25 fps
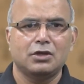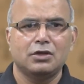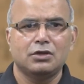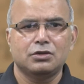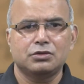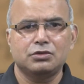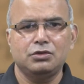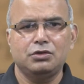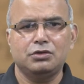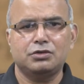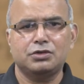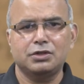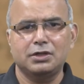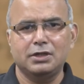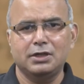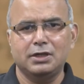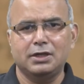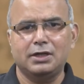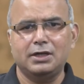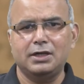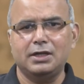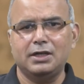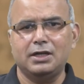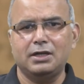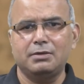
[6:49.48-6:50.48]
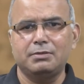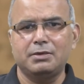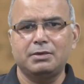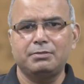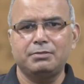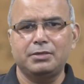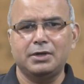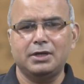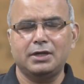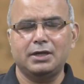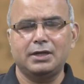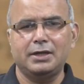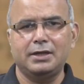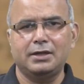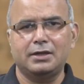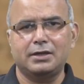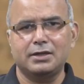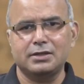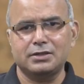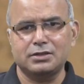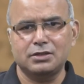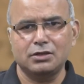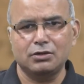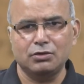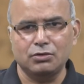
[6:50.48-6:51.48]
So you should learn and remember
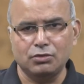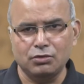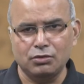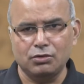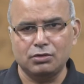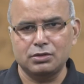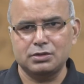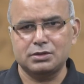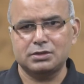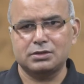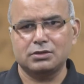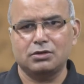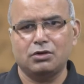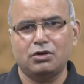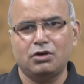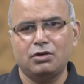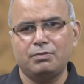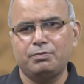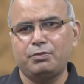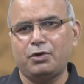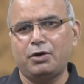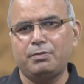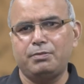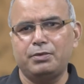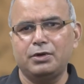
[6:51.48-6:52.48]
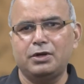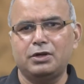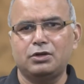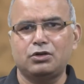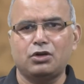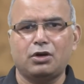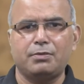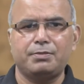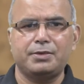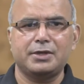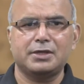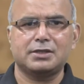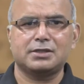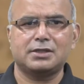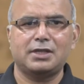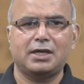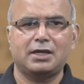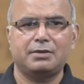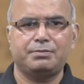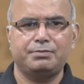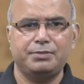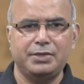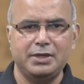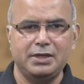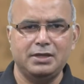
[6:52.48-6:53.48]
interesting quotes on popular topics
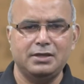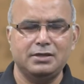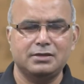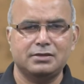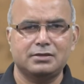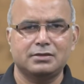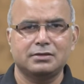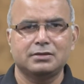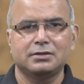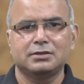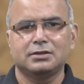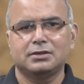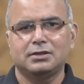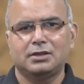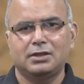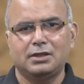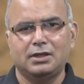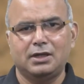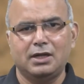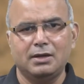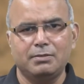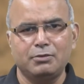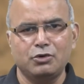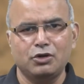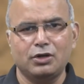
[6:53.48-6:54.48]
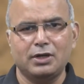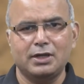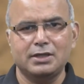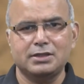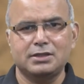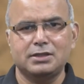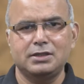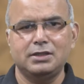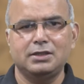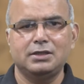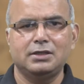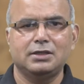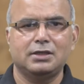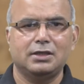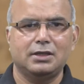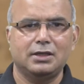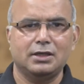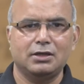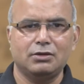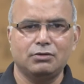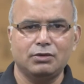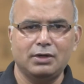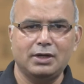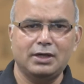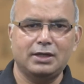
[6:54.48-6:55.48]
like peace, democracy,
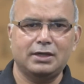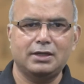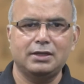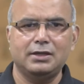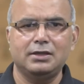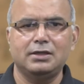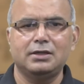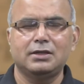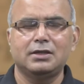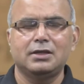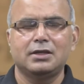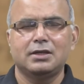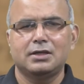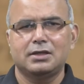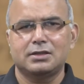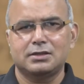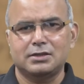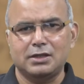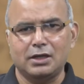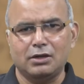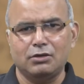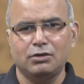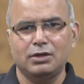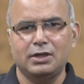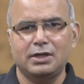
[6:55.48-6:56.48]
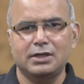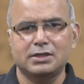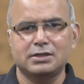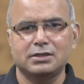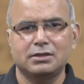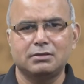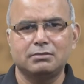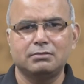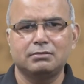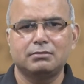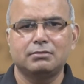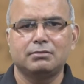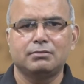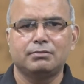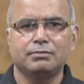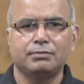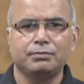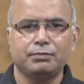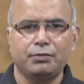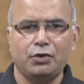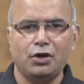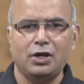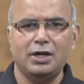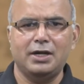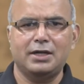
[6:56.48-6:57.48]
equality, secularism,
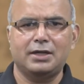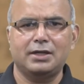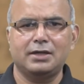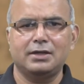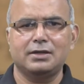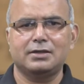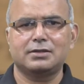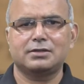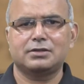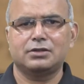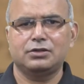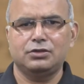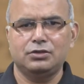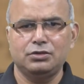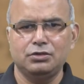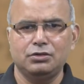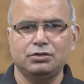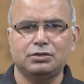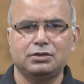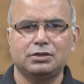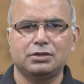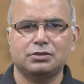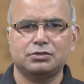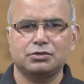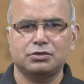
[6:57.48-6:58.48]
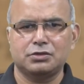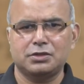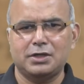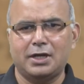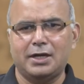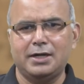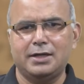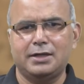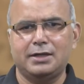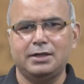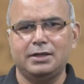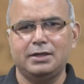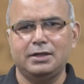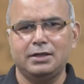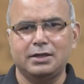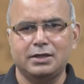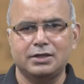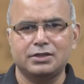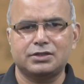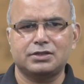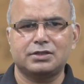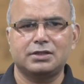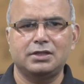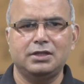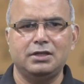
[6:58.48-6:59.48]
politics, youth, society,
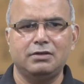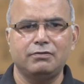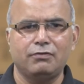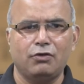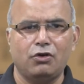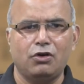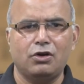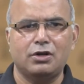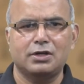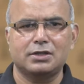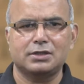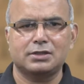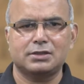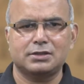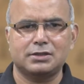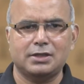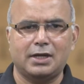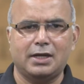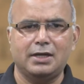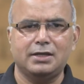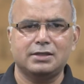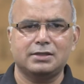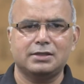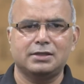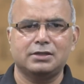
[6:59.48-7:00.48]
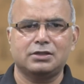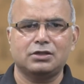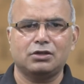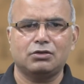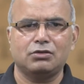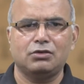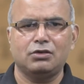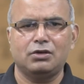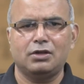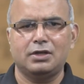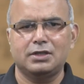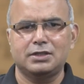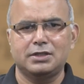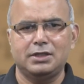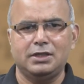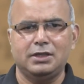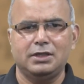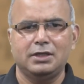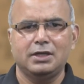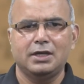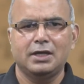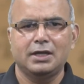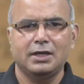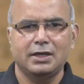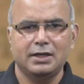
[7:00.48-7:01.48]
history, wars, science and technology,
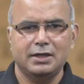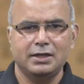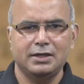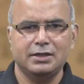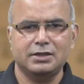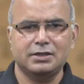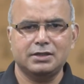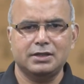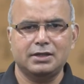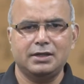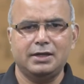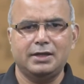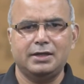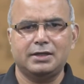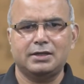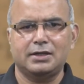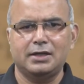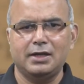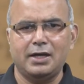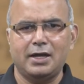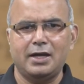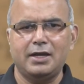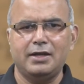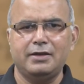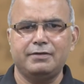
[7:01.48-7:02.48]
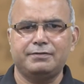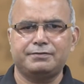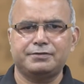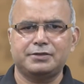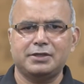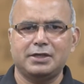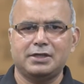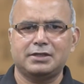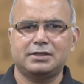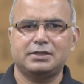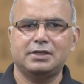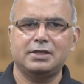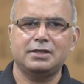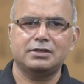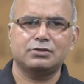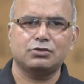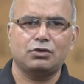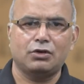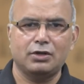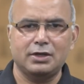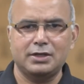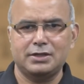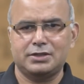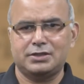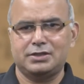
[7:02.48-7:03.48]
internet, life, success,
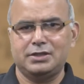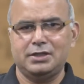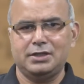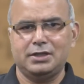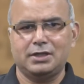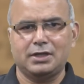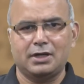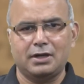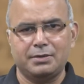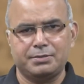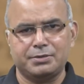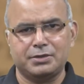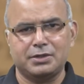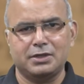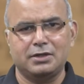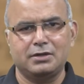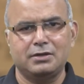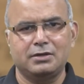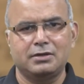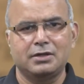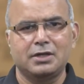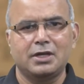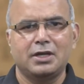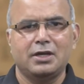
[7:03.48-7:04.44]
honesty, corruption,